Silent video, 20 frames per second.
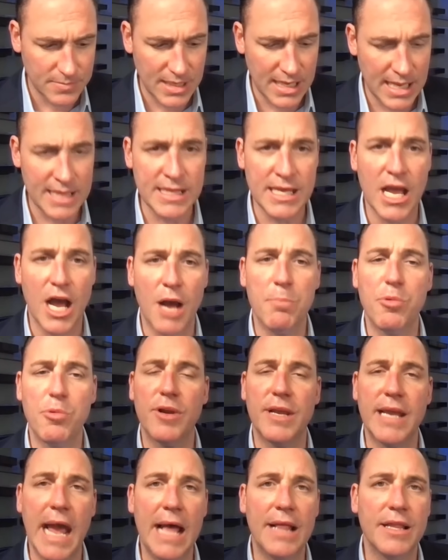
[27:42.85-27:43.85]
in the upper
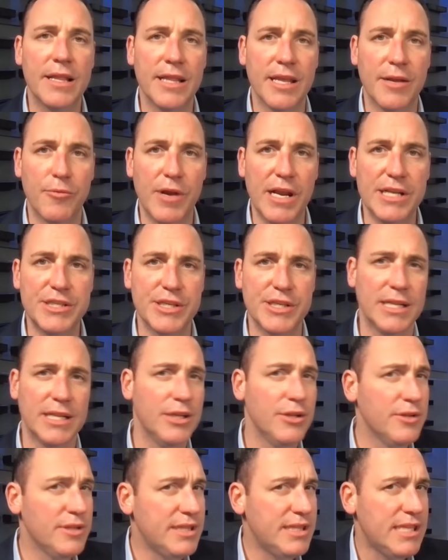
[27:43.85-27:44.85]
Galilee region, a
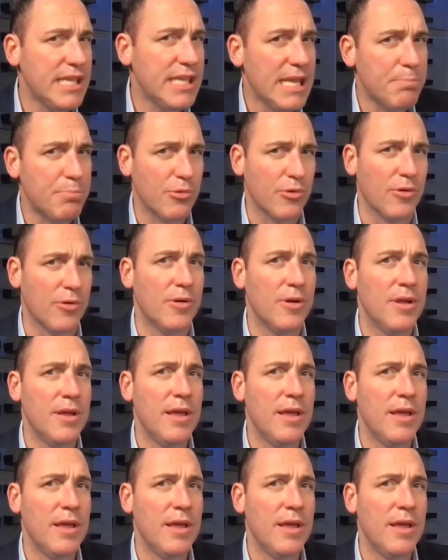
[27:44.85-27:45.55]
little deeper